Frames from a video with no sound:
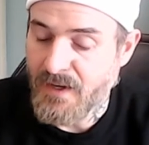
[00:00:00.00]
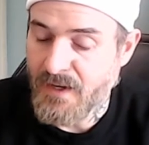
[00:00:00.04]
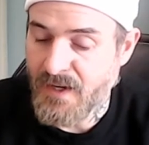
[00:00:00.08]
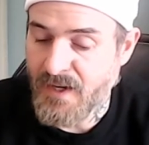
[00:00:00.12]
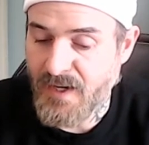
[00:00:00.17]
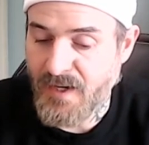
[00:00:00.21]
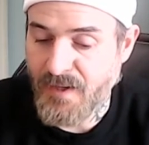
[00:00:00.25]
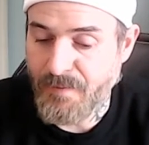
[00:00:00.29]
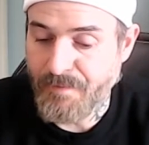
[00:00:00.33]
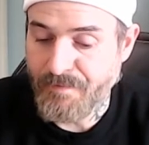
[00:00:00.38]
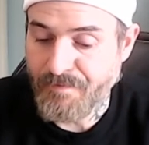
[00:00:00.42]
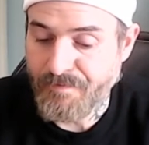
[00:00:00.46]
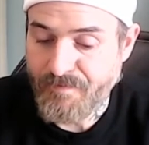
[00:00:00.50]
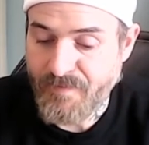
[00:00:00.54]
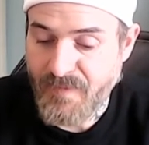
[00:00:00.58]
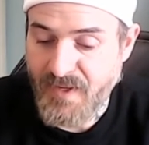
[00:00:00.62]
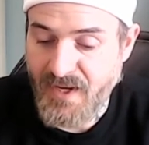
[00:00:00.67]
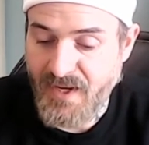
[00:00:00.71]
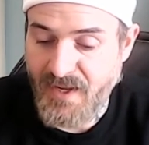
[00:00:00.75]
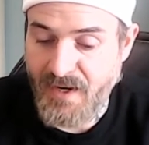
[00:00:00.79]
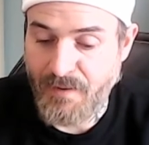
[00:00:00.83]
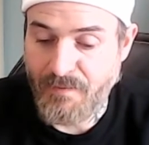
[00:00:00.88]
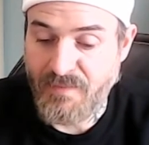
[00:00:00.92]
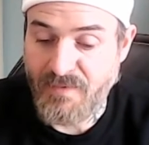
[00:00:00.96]

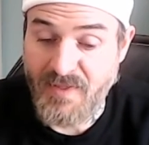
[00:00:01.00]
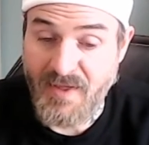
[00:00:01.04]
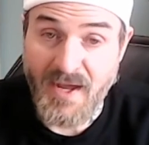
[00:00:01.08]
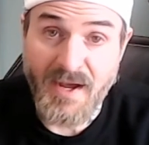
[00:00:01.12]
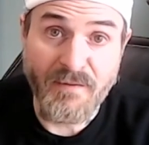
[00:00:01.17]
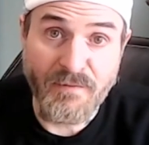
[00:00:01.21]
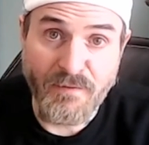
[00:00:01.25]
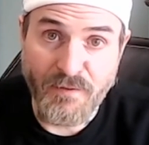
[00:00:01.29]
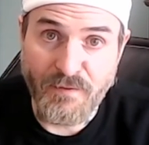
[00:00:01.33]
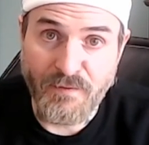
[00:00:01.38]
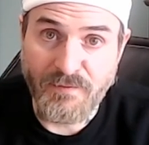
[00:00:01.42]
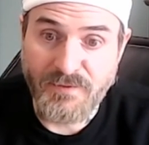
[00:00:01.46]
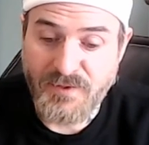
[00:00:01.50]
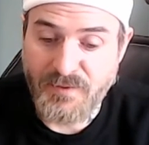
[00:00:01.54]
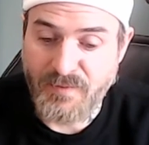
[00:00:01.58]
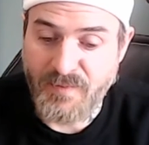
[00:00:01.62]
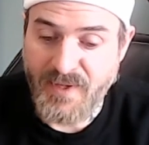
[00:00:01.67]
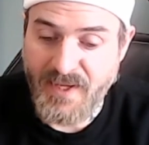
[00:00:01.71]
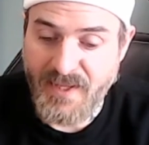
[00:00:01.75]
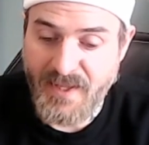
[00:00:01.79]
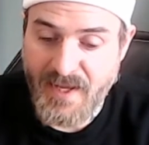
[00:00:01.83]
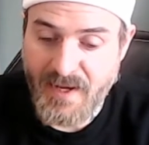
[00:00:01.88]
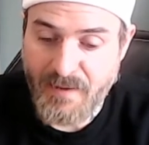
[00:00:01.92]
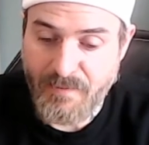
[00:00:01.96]
and I'm thankful to
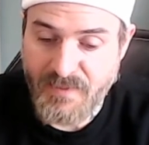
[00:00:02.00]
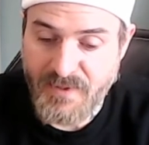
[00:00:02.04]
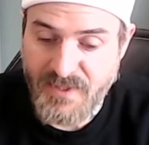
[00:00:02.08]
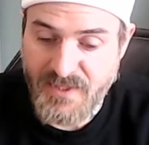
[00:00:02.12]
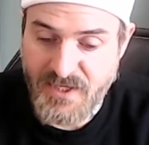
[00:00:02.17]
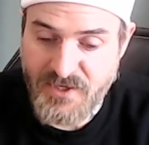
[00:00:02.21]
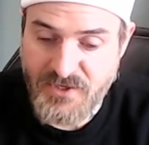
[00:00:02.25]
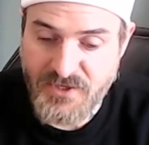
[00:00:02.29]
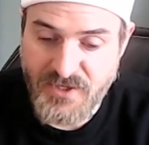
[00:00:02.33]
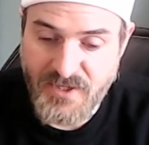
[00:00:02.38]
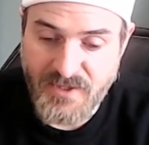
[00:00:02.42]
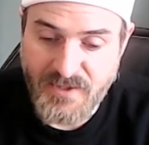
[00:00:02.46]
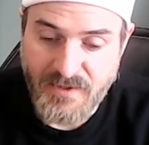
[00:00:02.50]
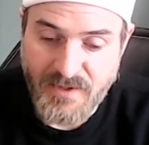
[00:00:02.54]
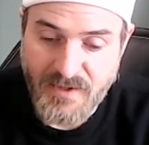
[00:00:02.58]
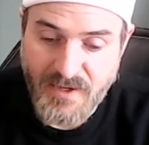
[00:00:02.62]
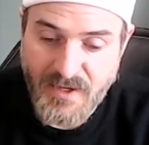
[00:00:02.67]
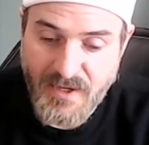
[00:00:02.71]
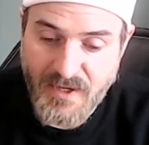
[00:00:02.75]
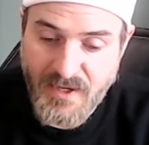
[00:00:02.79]
be in that position.